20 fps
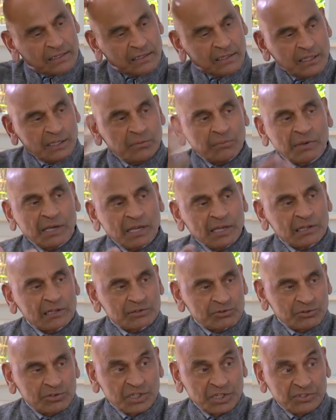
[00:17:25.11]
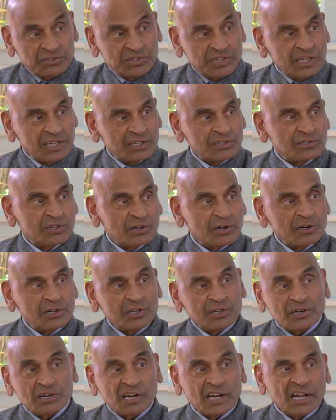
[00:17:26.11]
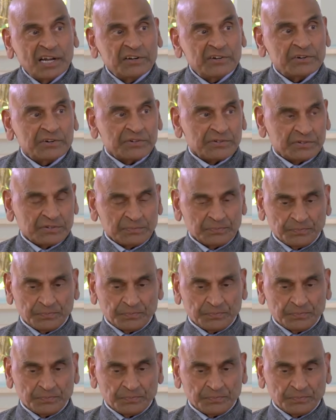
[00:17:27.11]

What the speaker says: emails these days, earlier letters,